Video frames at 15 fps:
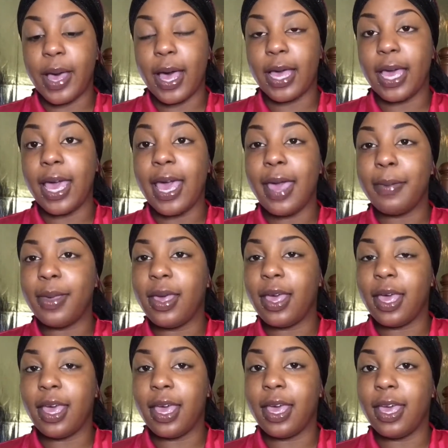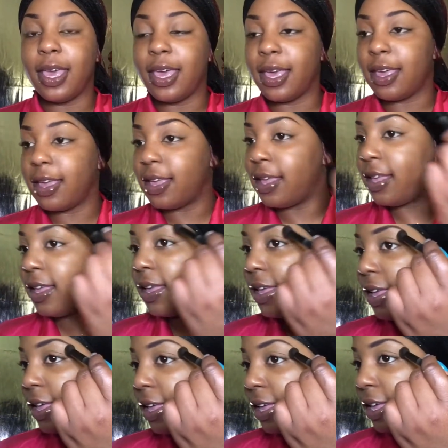Miami
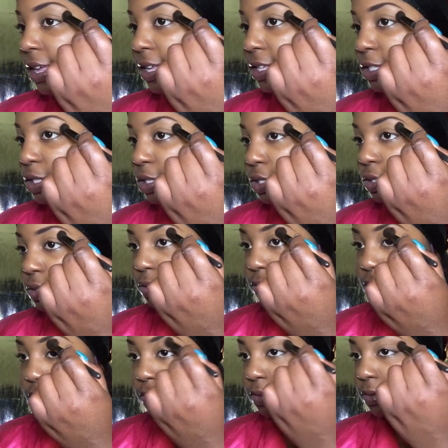in June.